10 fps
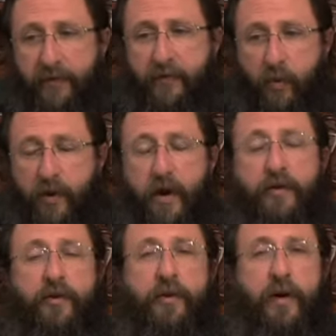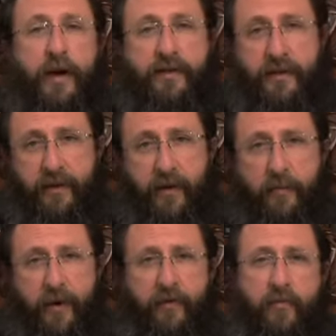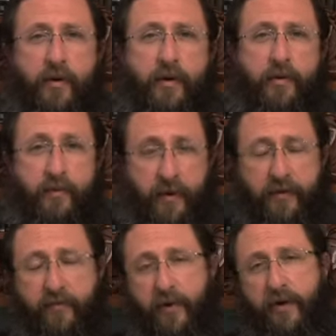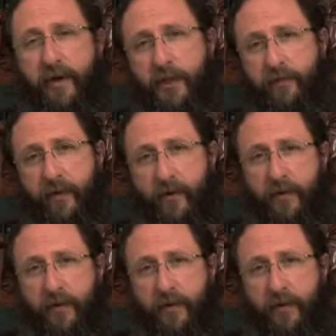there's one other idea about the month of Mar Cheshvan,